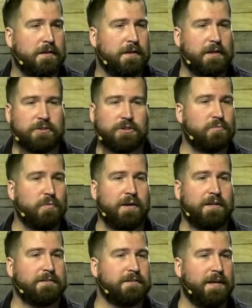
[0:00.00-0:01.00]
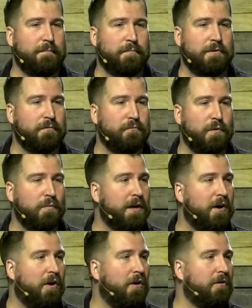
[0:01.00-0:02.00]
That's just one example of what we
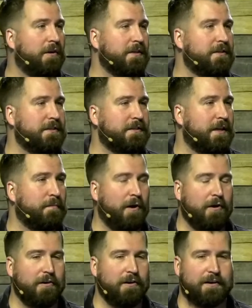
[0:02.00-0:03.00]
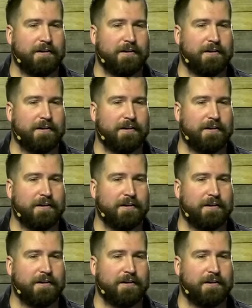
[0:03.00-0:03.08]
all get to take part in.